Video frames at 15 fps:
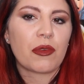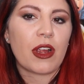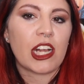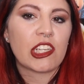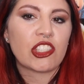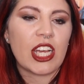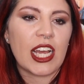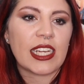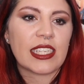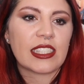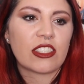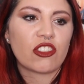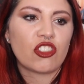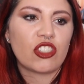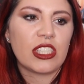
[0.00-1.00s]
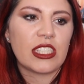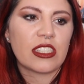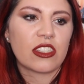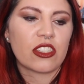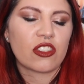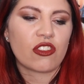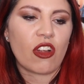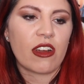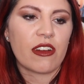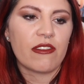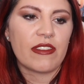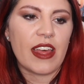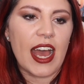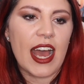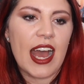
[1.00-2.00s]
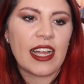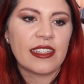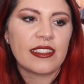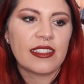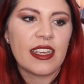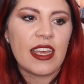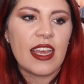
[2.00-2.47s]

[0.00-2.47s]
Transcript: Project, she is the star of that.